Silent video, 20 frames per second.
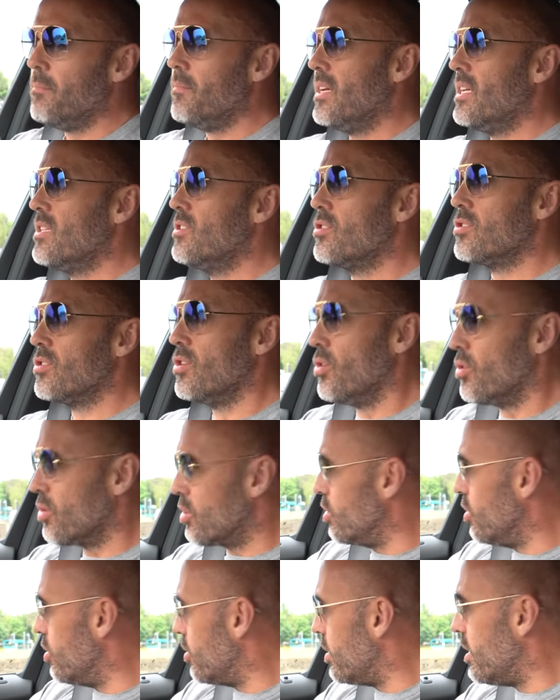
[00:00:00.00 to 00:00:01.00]
It doesn't
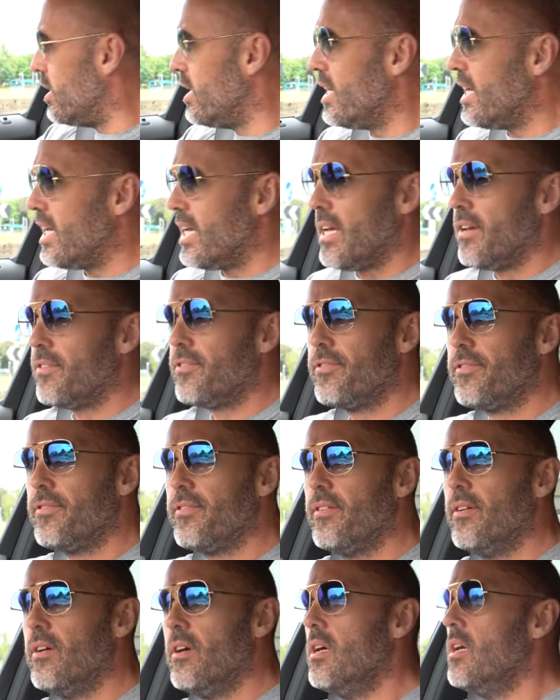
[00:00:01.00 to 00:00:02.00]
look good
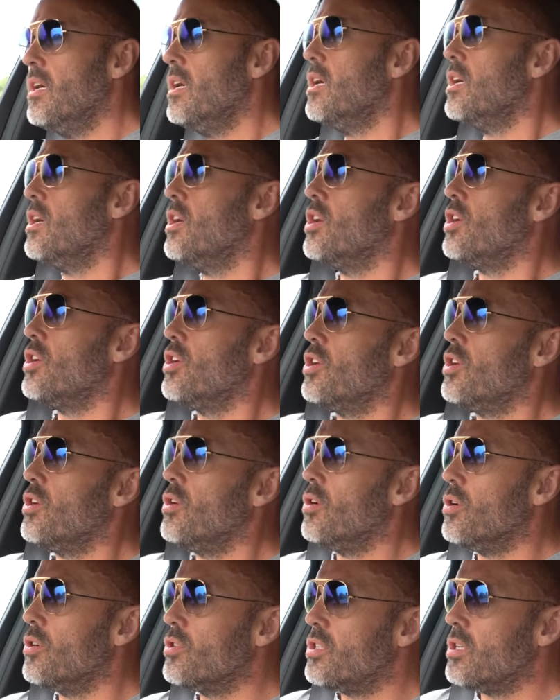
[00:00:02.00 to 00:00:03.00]
if
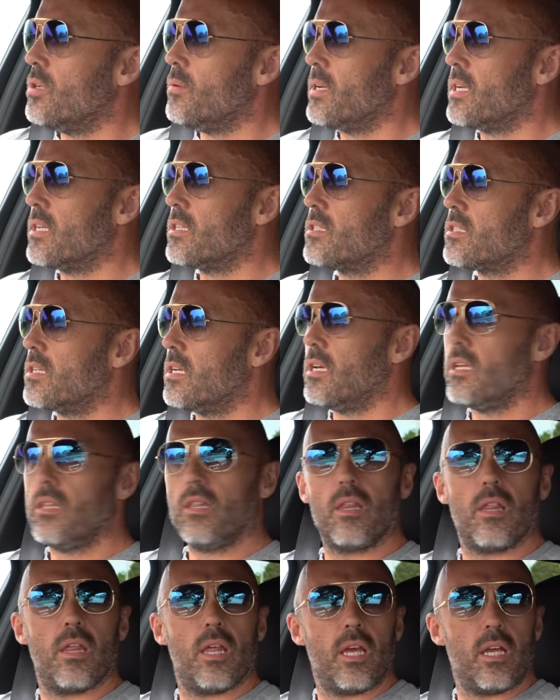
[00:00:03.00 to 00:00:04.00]
you're doing
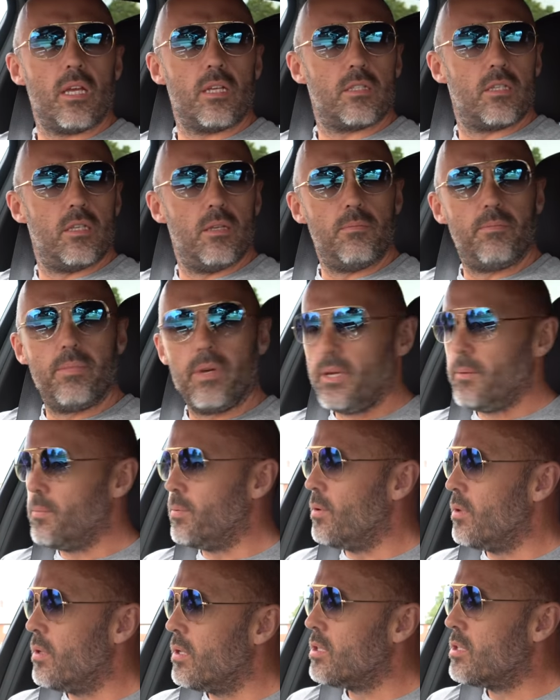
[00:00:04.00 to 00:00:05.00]
certain things that
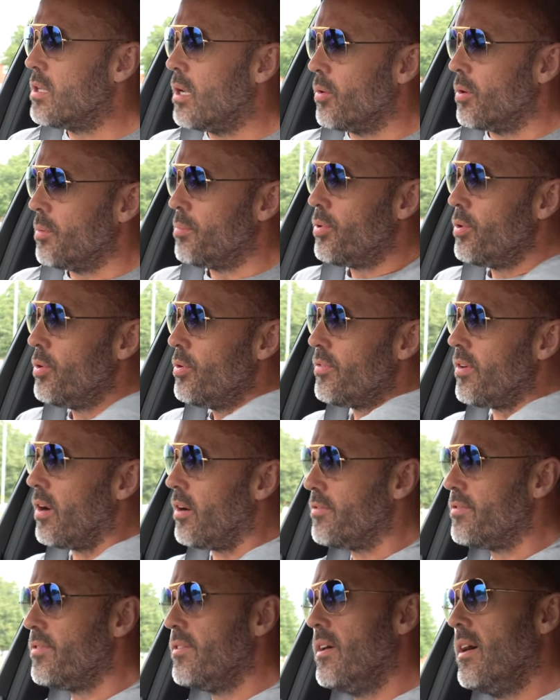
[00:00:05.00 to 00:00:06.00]
people don't approve
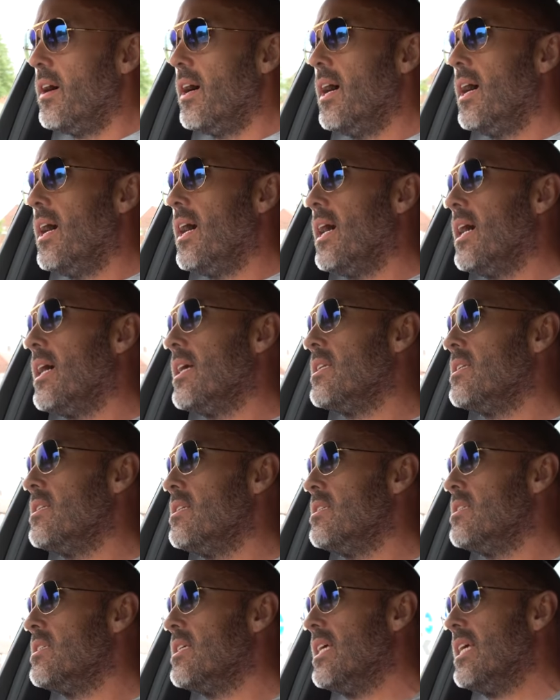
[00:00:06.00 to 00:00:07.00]
of,
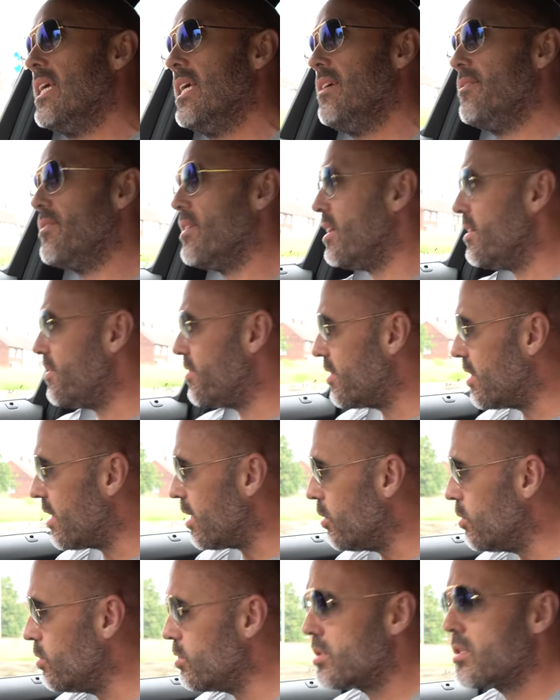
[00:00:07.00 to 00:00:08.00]
and even if
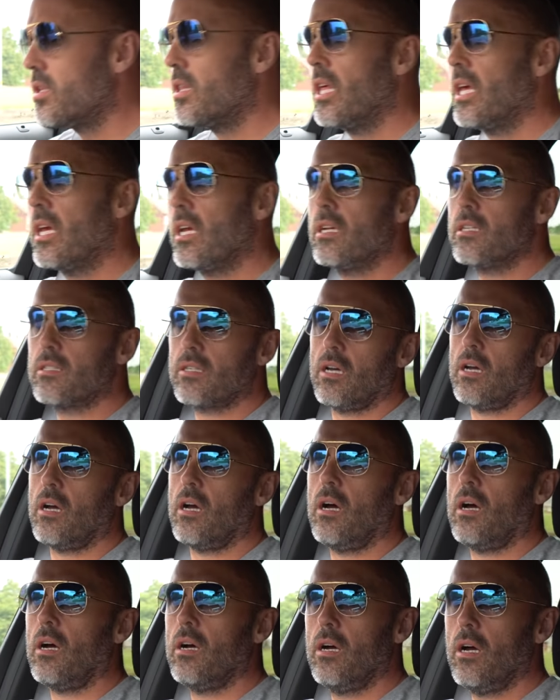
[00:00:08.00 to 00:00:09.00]
those things
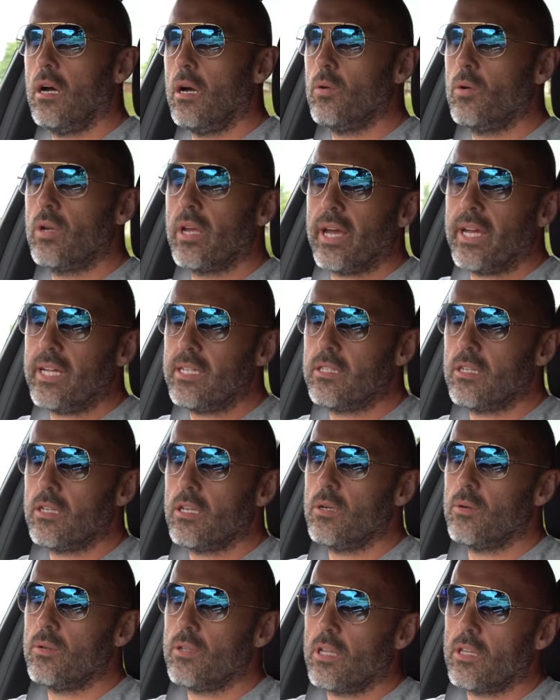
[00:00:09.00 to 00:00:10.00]
are okay to
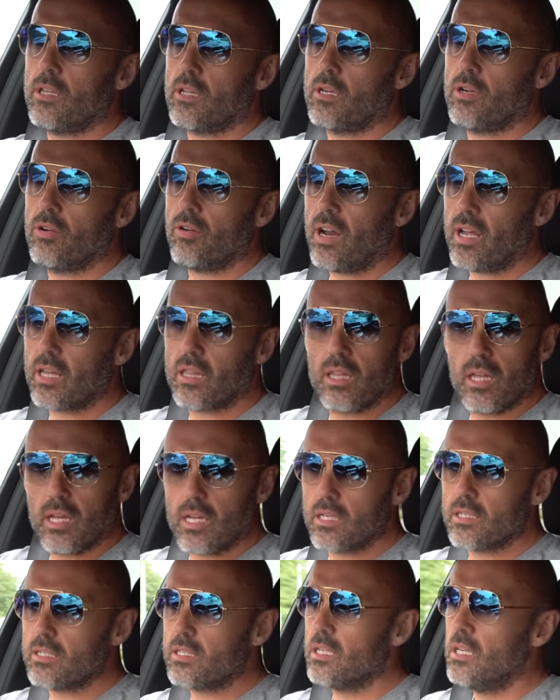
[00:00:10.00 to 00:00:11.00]
do and they're the correct
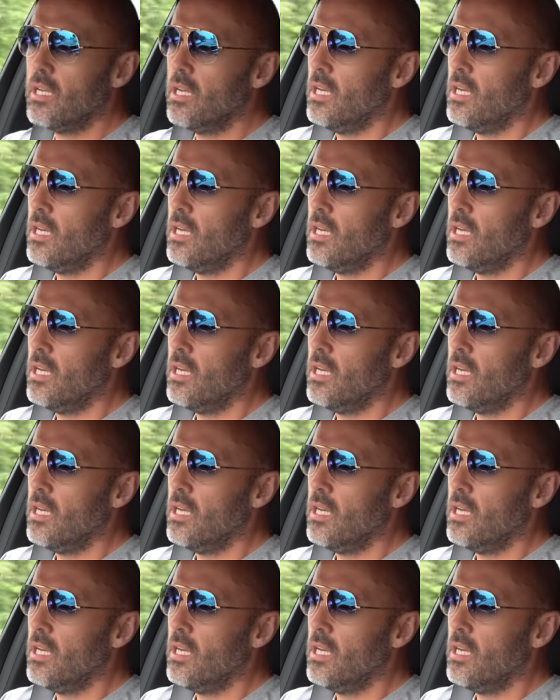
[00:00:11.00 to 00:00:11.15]
things,